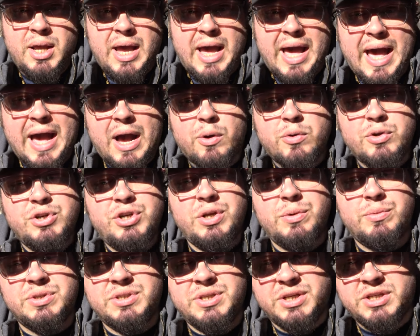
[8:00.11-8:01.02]
how
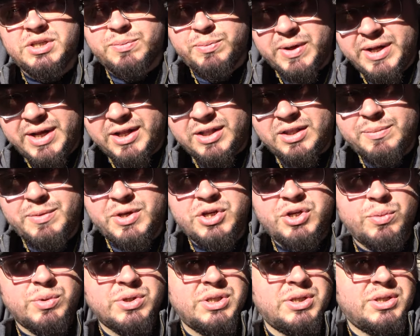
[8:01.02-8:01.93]
she was explaining it to me,
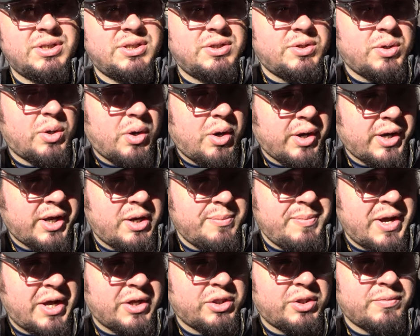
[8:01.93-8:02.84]
she wasn't talking
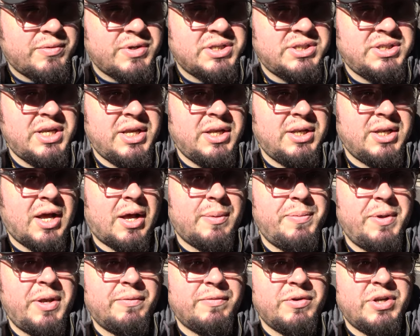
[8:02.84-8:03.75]
about the receipt not being